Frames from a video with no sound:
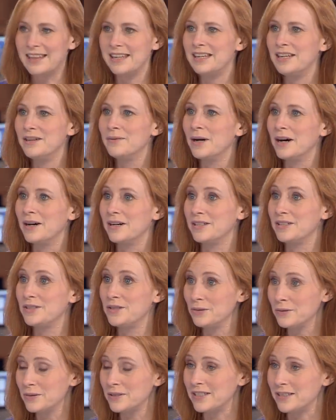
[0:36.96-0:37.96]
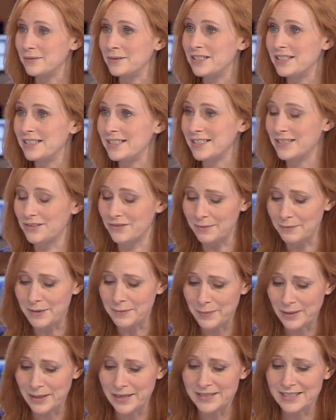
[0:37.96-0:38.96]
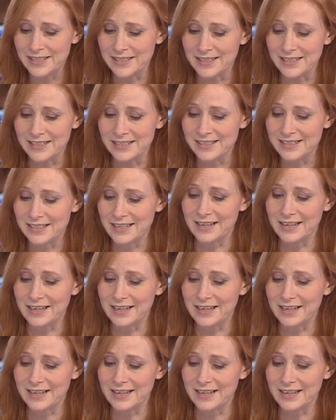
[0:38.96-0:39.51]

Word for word: that you are a doctor, which is extremely pertinent